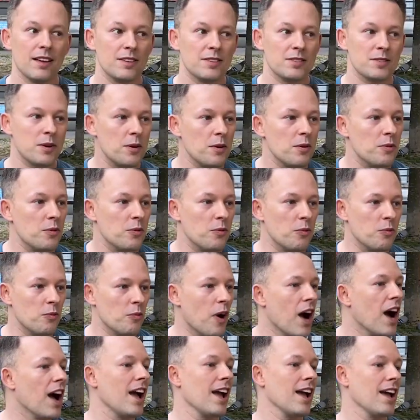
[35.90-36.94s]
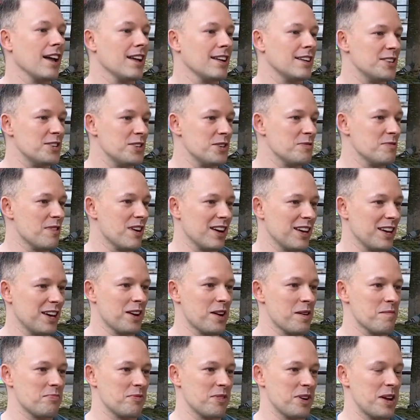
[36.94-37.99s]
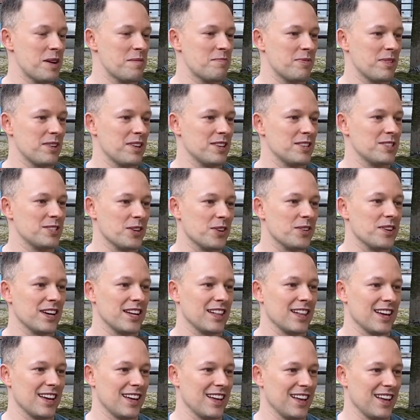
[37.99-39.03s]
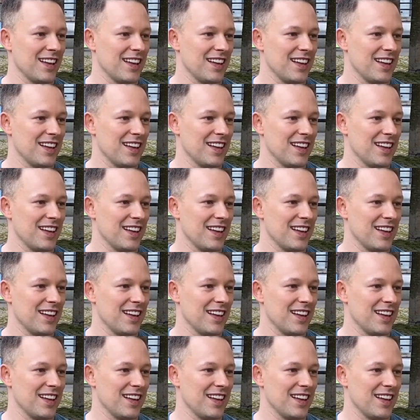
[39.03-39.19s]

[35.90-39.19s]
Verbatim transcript: So why did you want to get on PrEP so quickly?